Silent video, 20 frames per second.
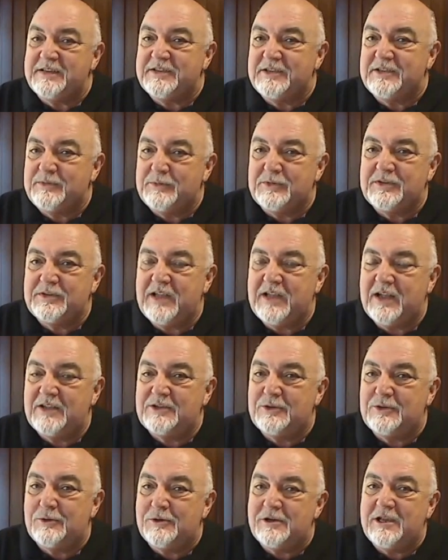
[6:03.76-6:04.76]
lesson, we'll
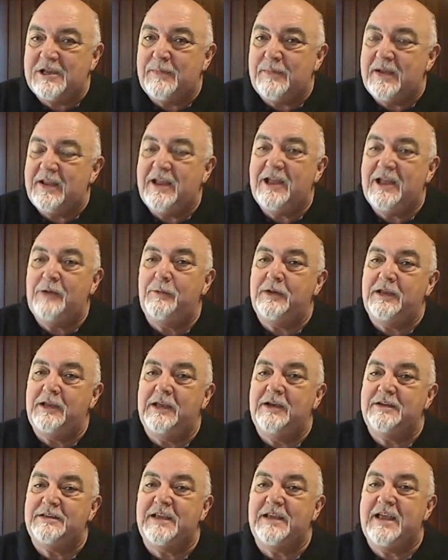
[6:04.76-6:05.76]
start talking about how we're
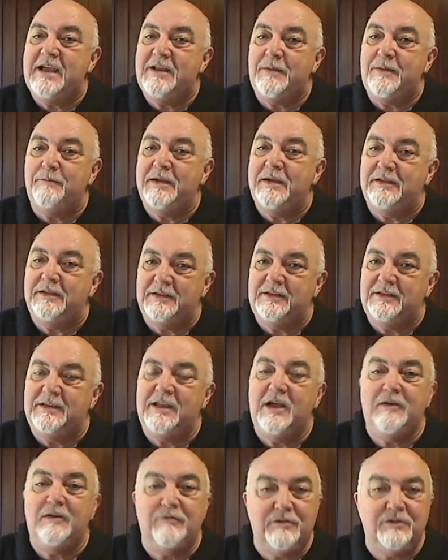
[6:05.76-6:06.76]
going to add a
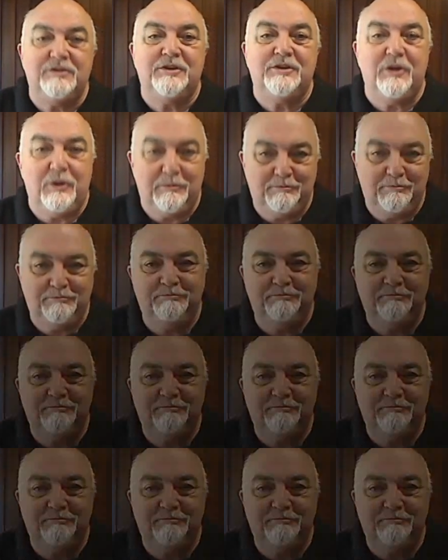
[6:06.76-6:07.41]
melody over the top.